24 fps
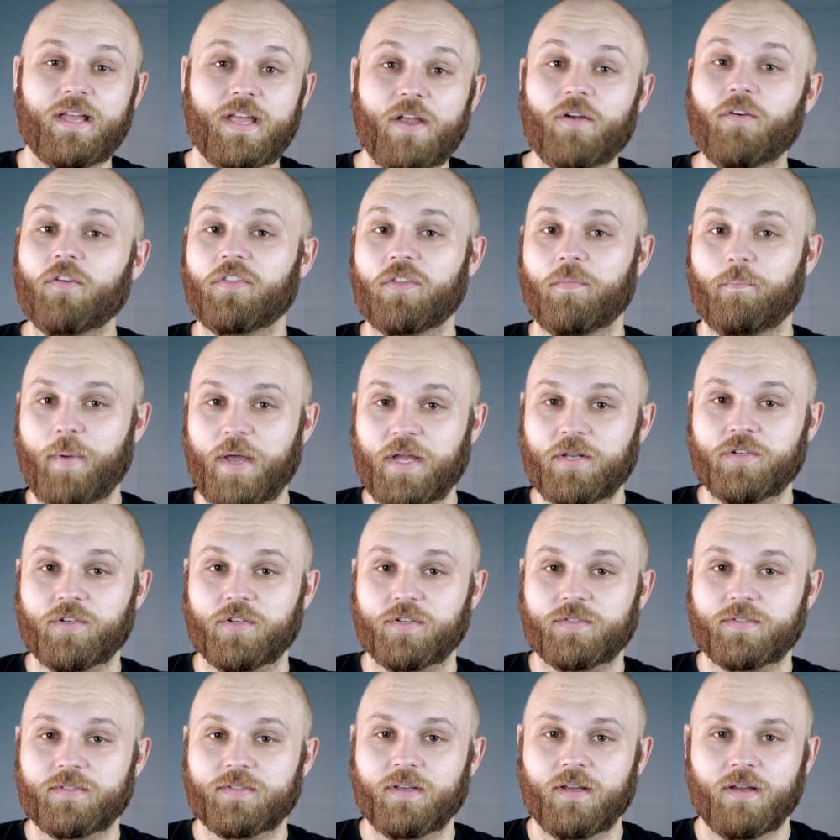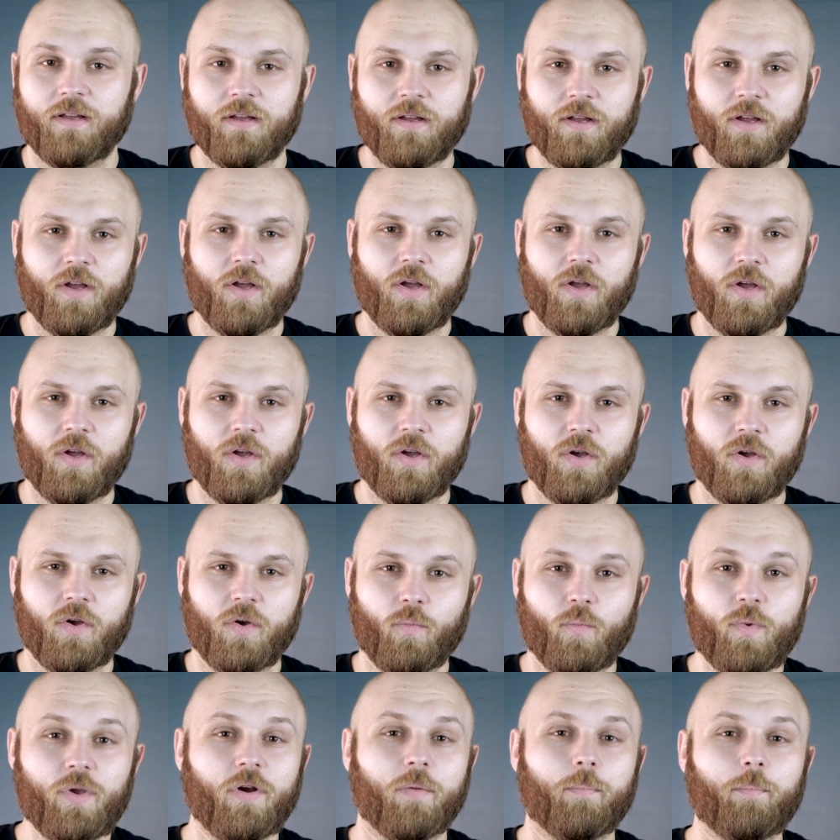Here are the benches.
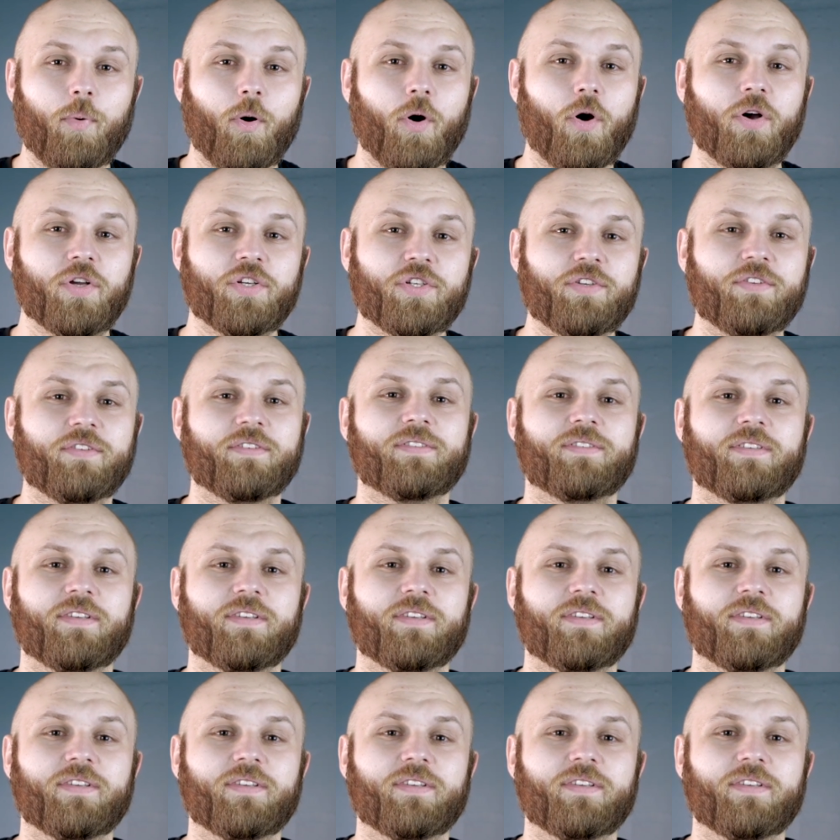We are pushing the